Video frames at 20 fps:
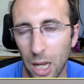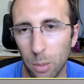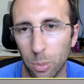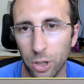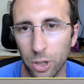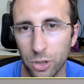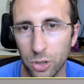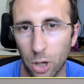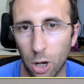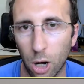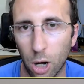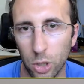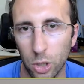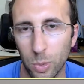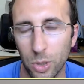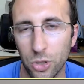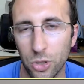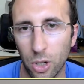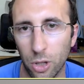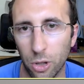able to talk
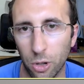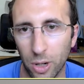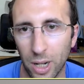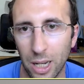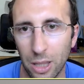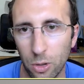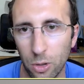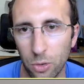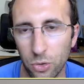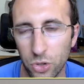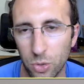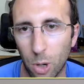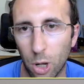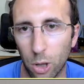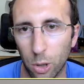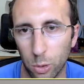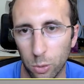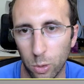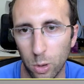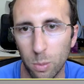to each other in those
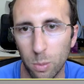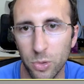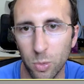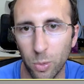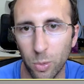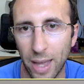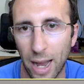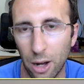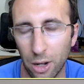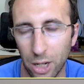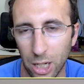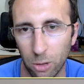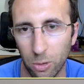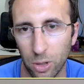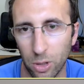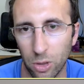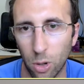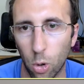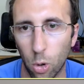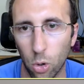smaller groups without
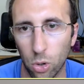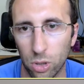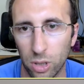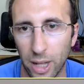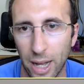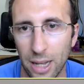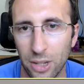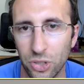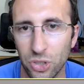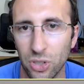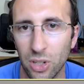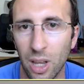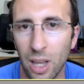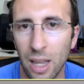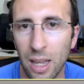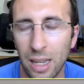hearing the whole class.